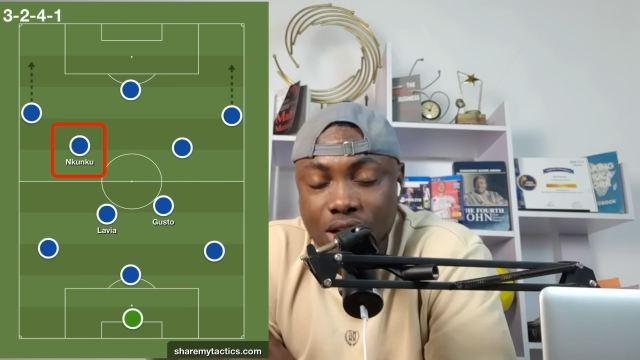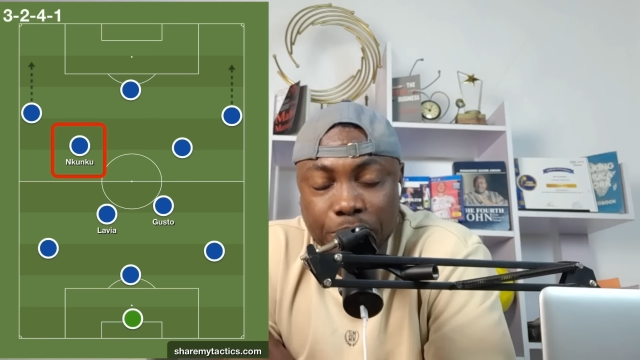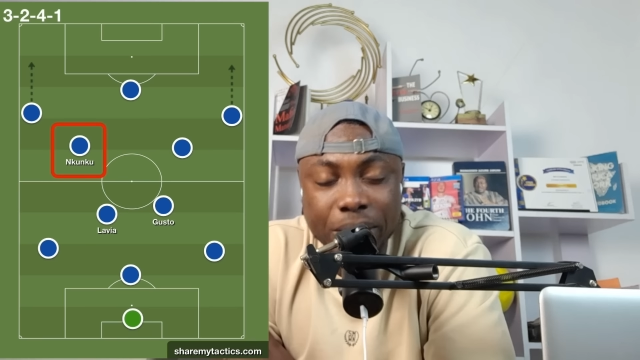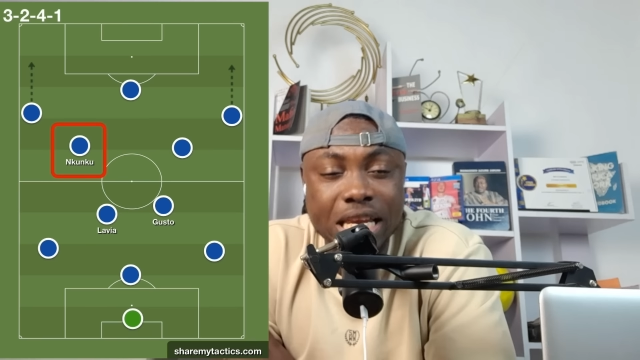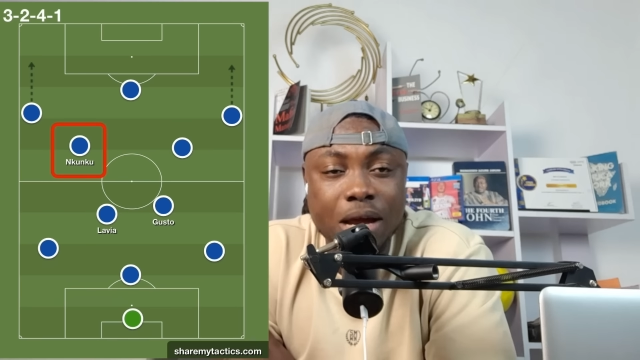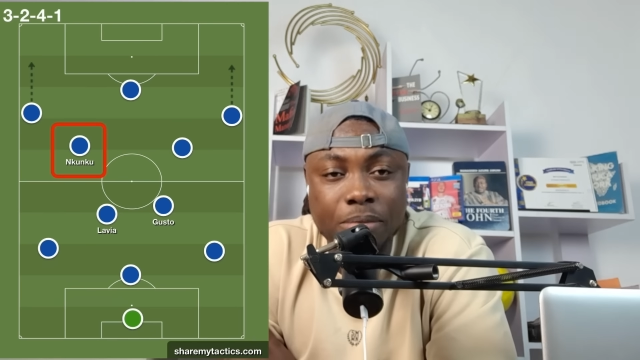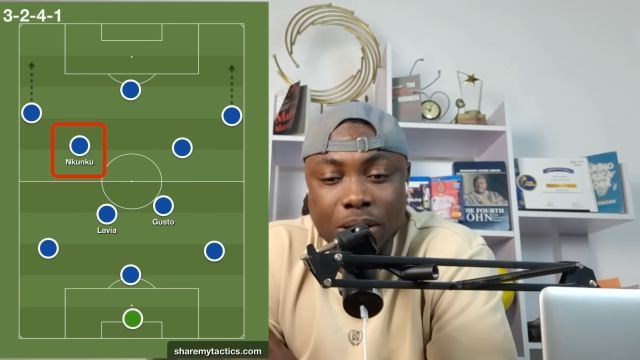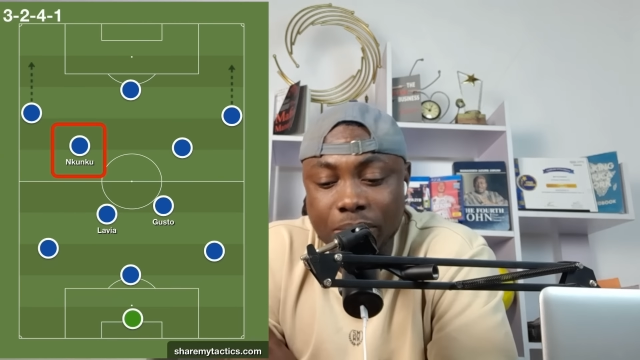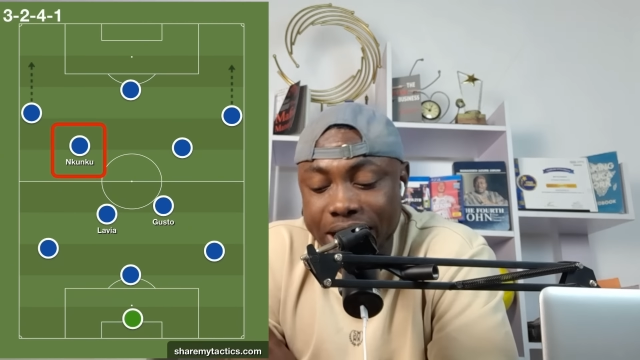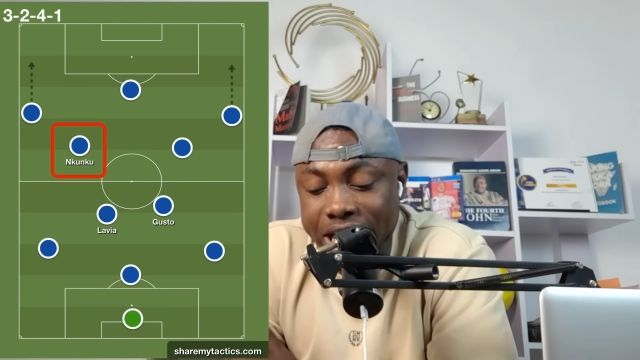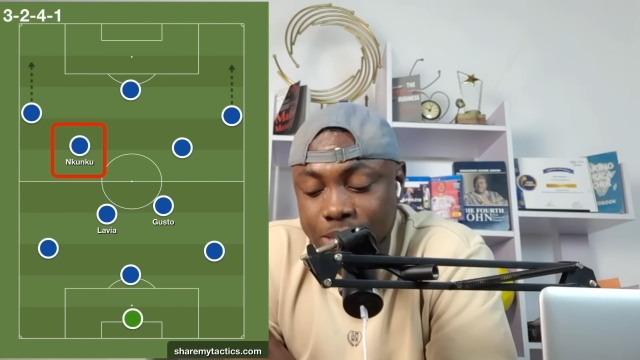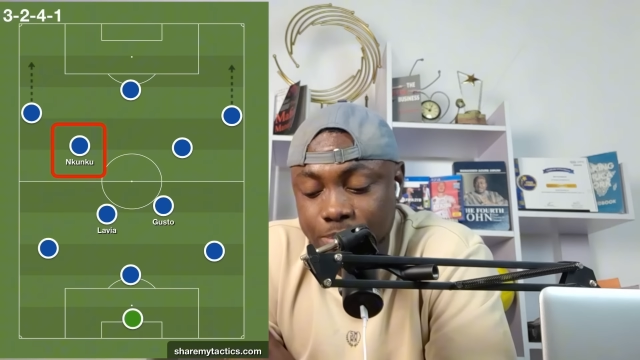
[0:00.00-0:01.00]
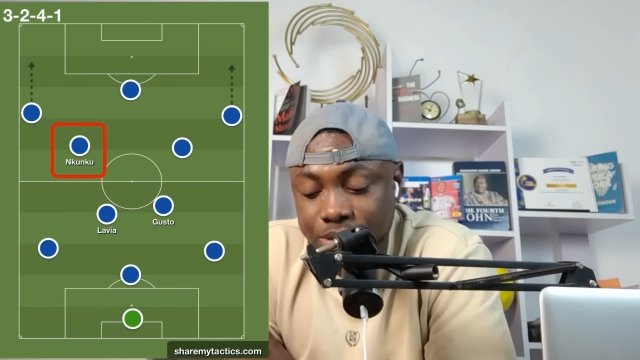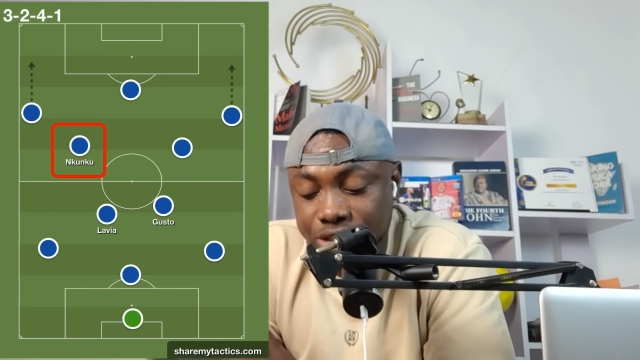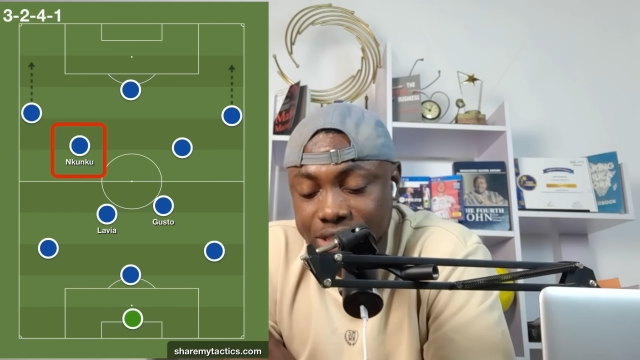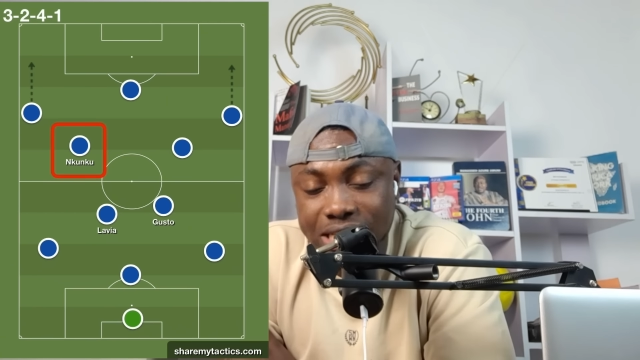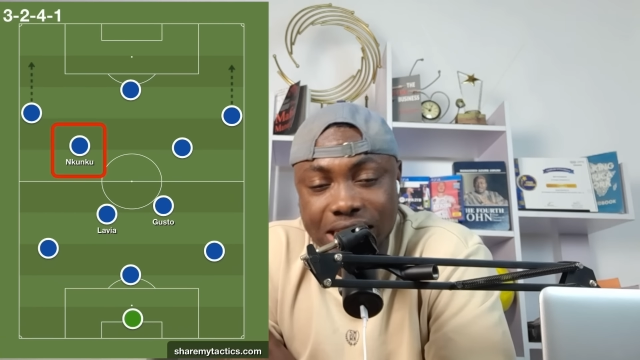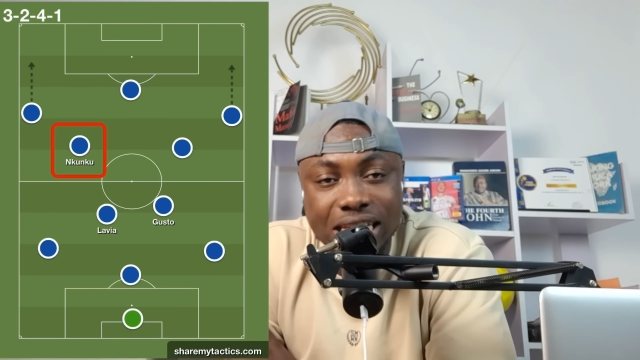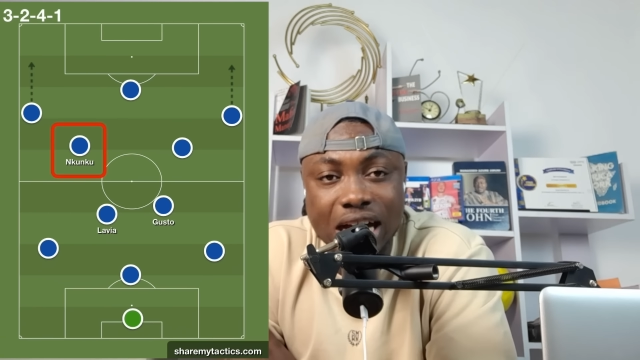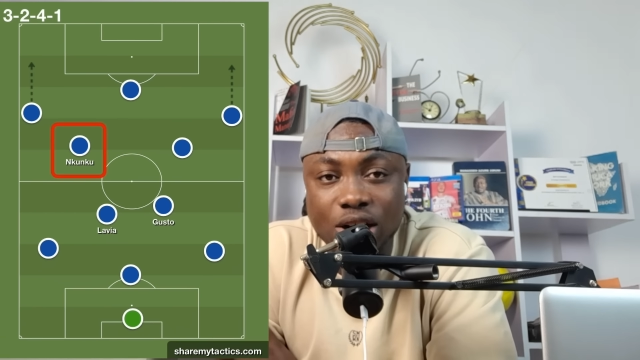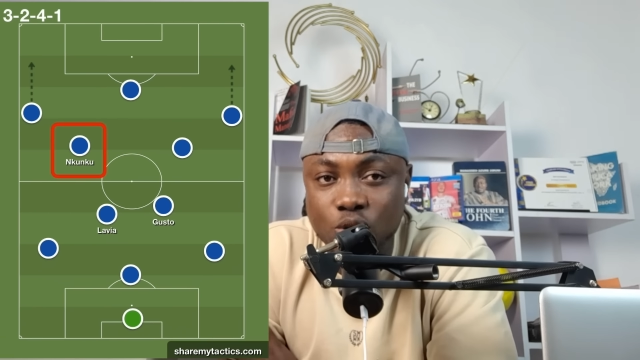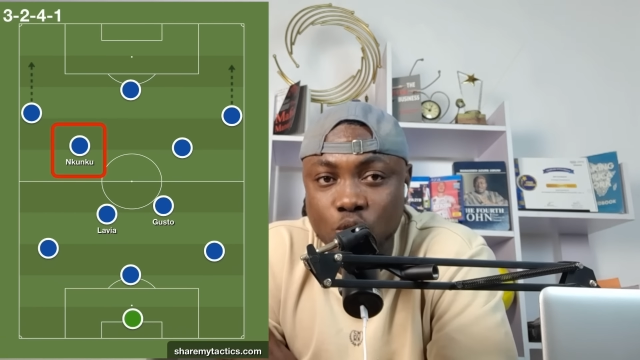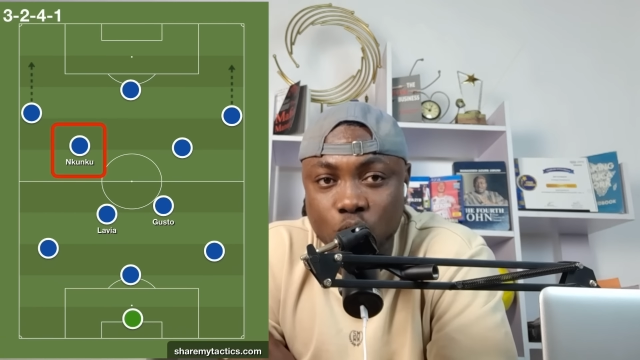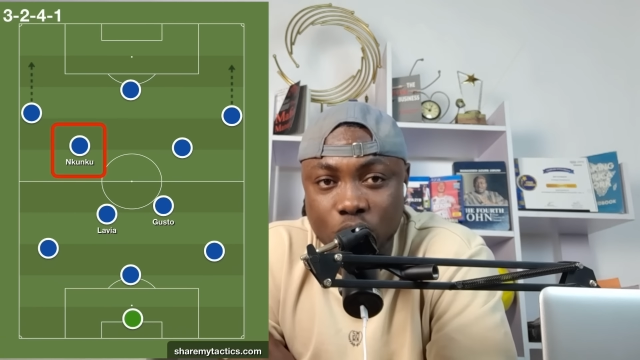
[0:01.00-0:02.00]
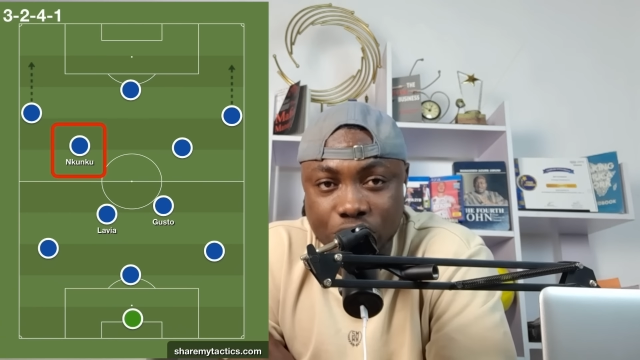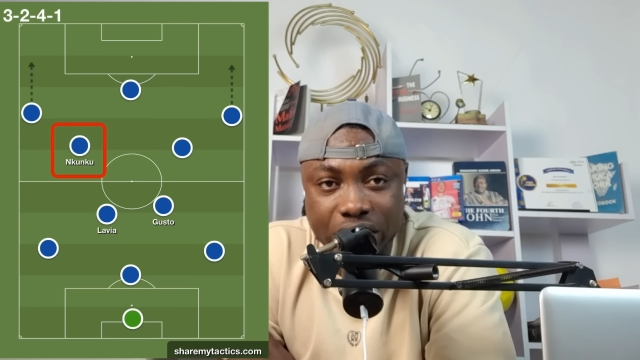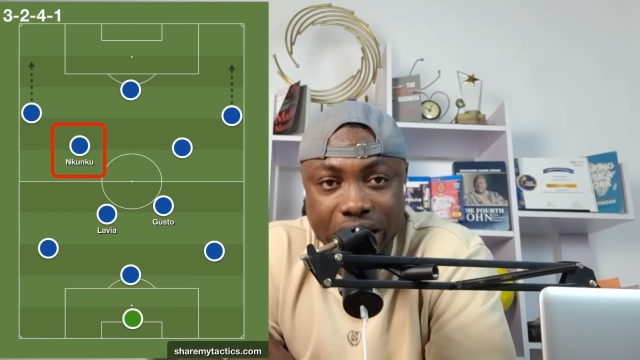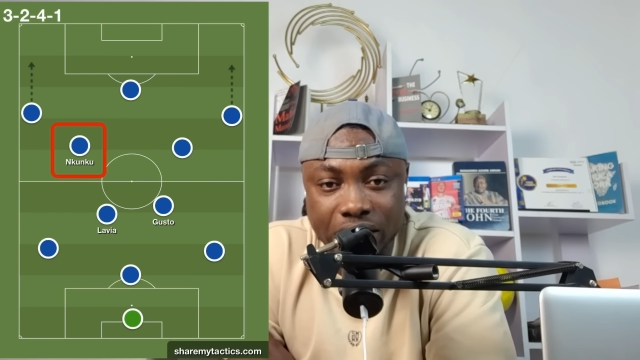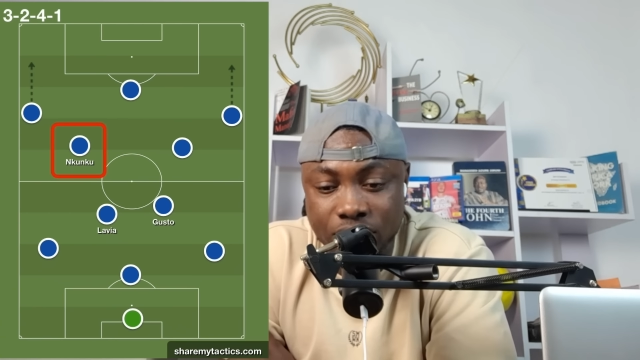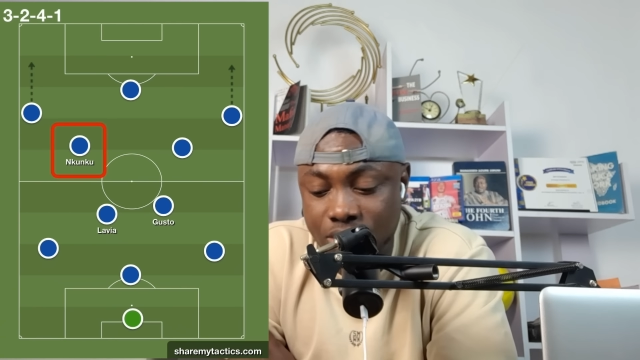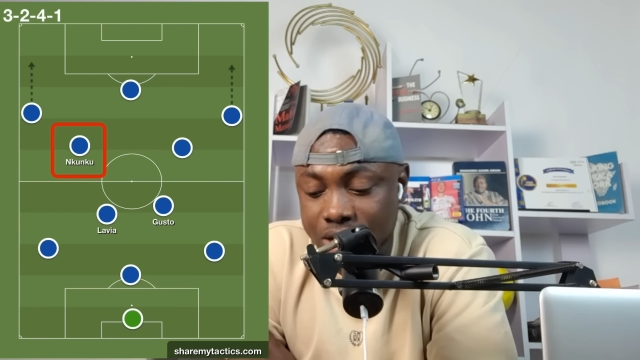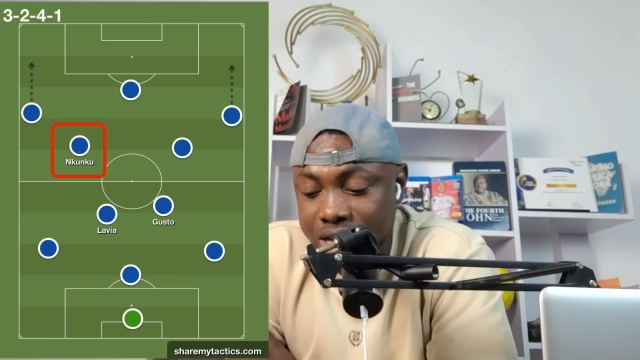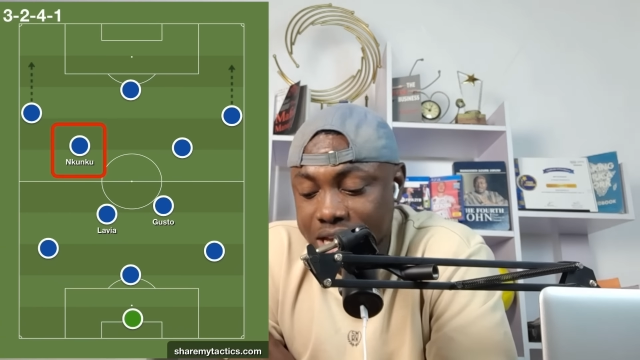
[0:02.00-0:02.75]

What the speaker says: Picked up number 8 position in Sago, no share. You know.